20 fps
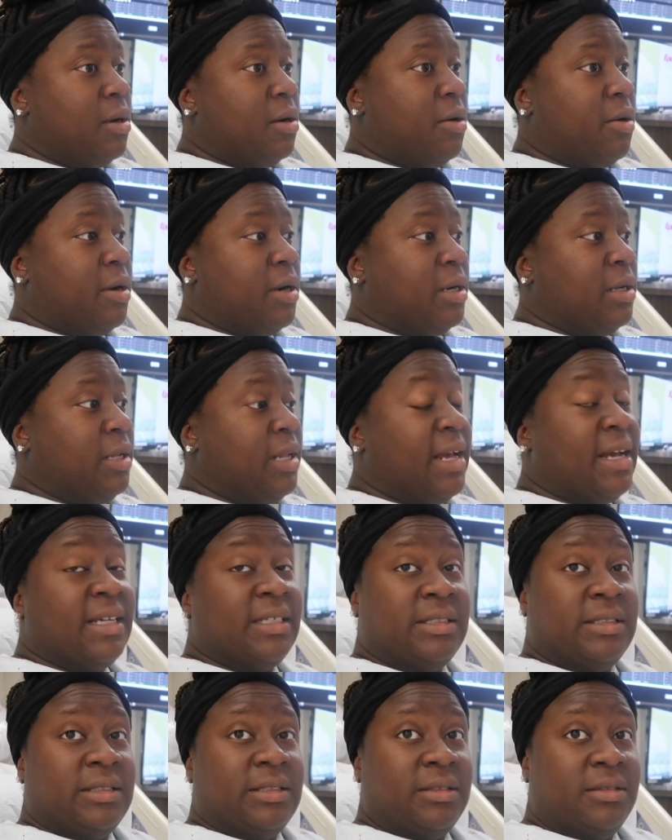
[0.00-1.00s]
or
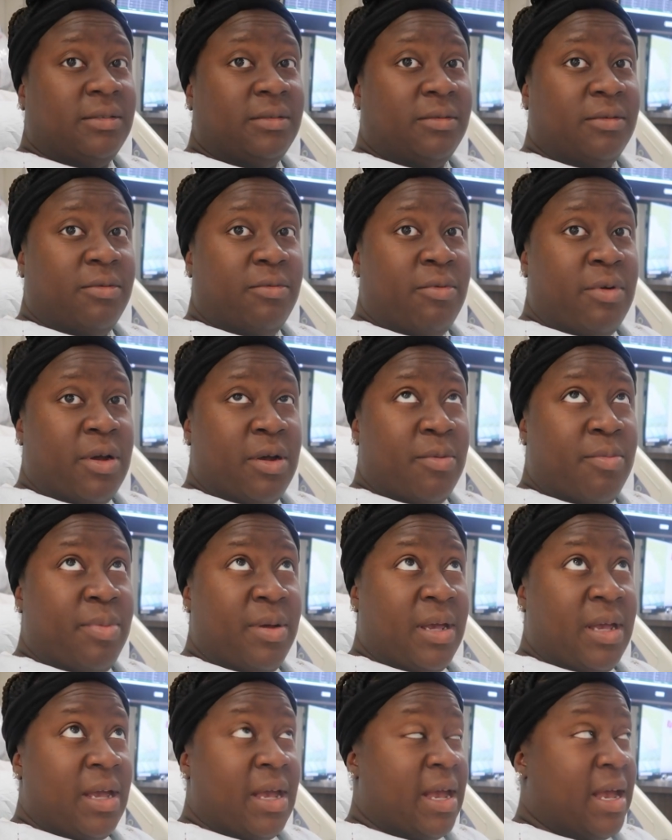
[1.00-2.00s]
less, we'll
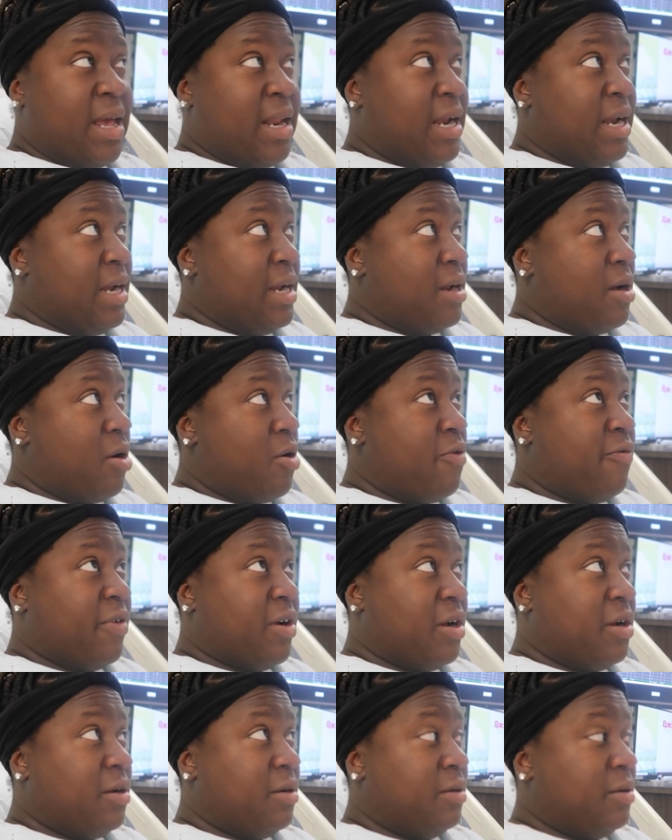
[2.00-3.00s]
be headed
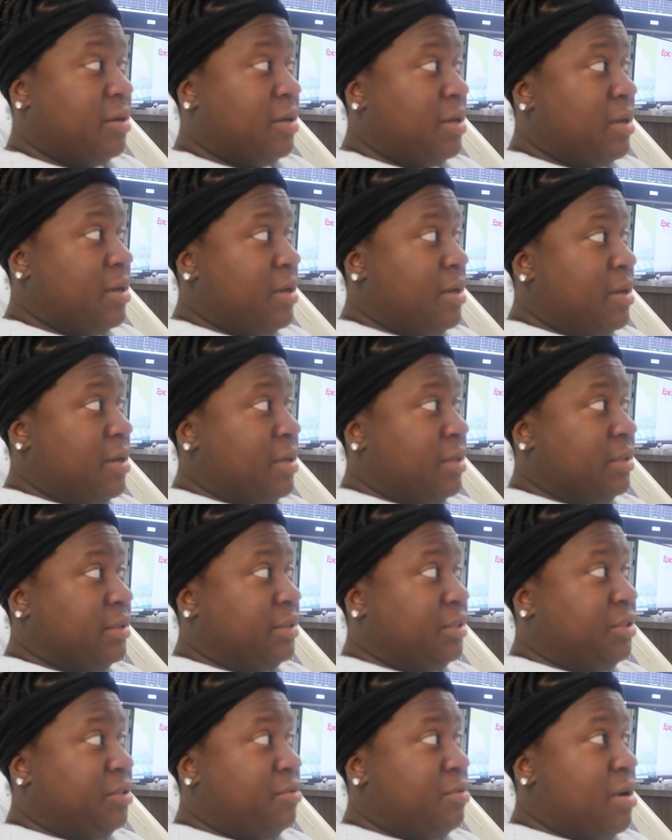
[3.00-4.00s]
over
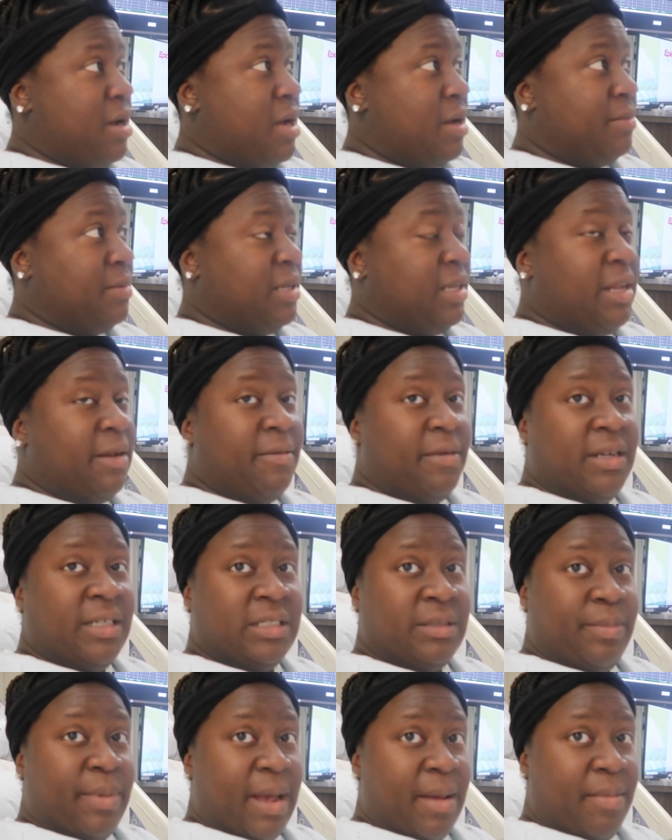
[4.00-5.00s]
to deliver
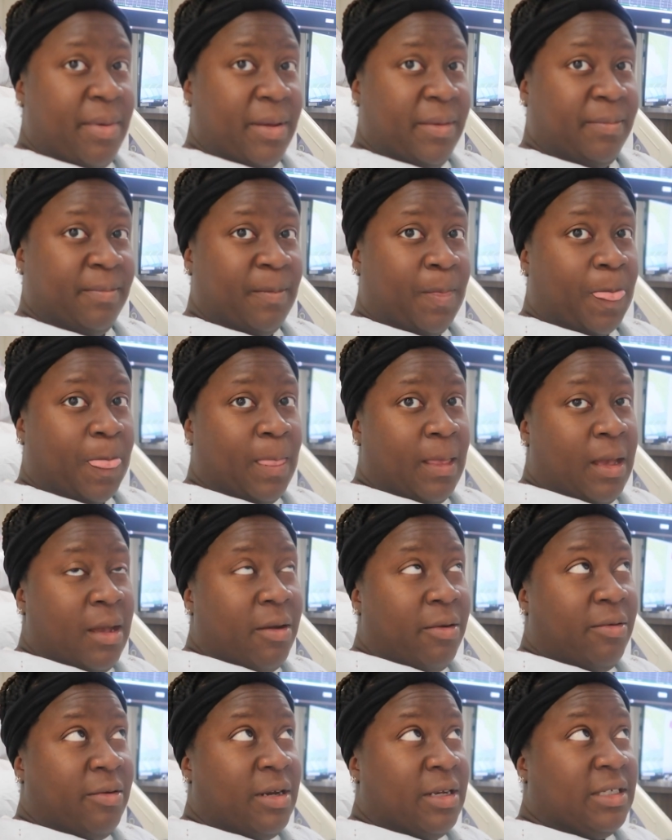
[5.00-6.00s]
this baby.
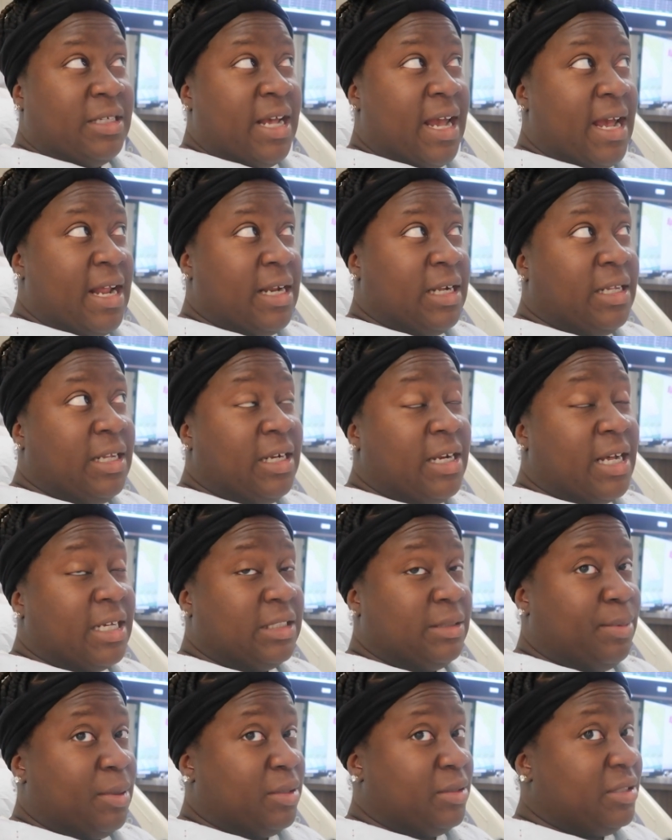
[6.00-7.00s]
I'm technically not
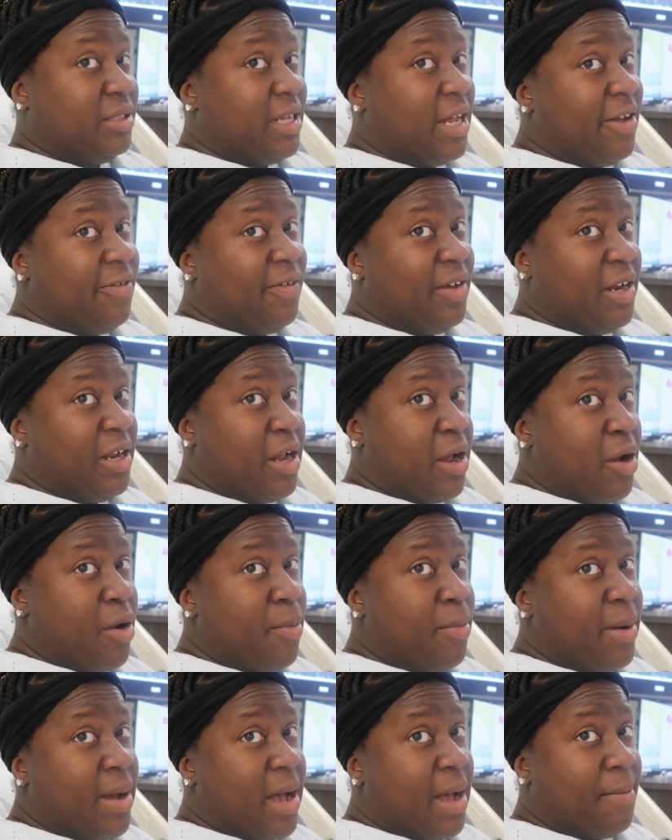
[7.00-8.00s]
supposed to take video,
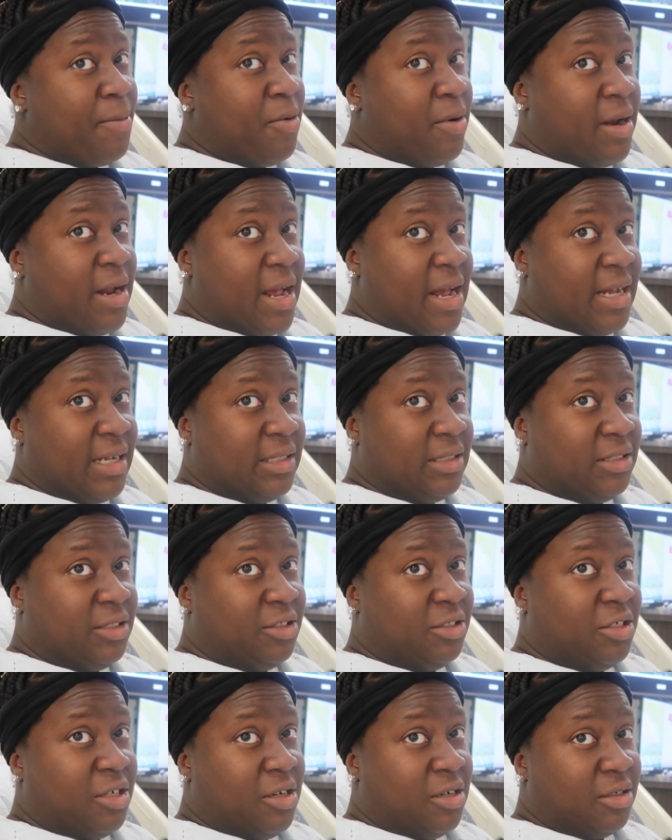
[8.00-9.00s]
but I'm going to ask
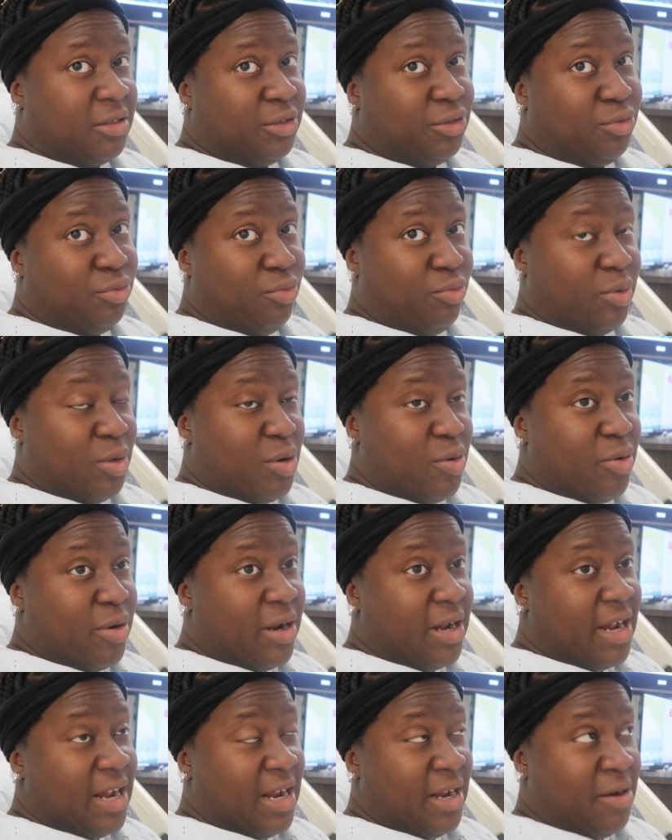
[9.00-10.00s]
Chuck to
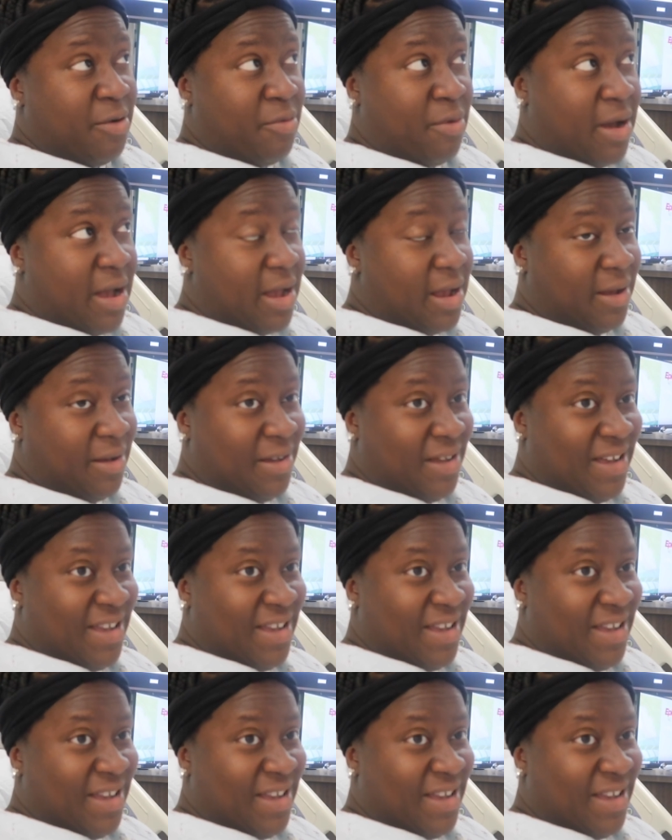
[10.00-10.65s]
record anyway.